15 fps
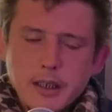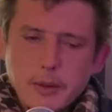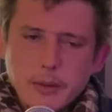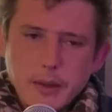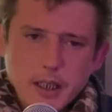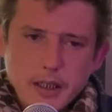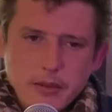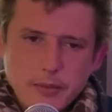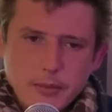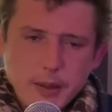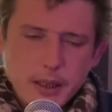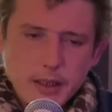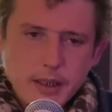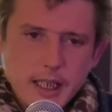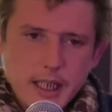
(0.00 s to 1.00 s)
They won't ever
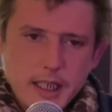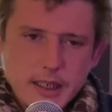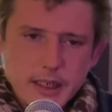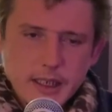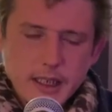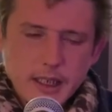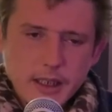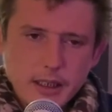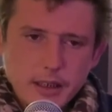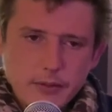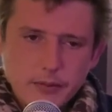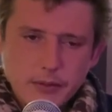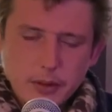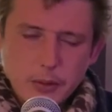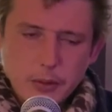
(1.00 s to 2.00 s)
be able to catch
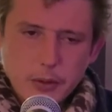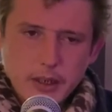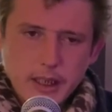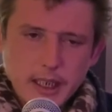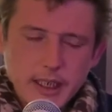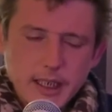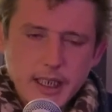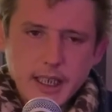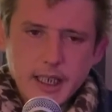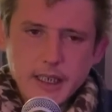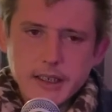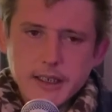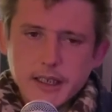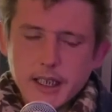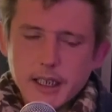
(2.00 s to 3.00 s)
a flu or get
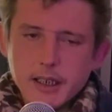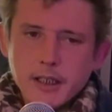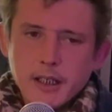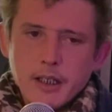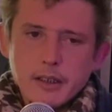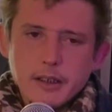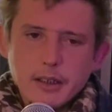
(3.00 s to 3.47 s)
cancer.